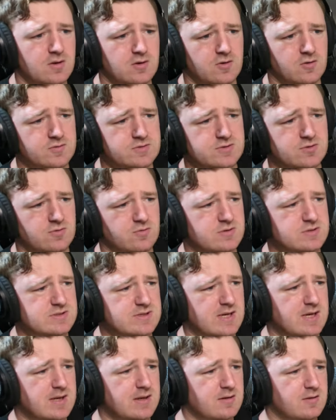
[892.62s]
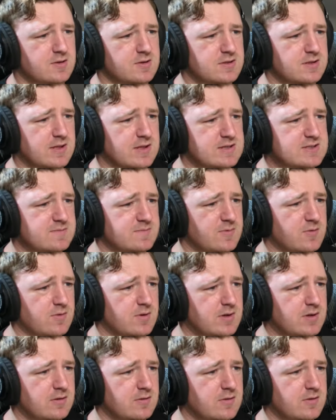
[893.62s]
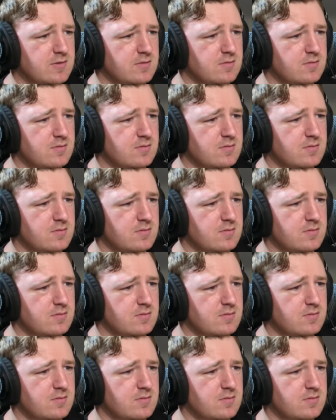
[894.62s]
No scores yet. Looking like it's going here though.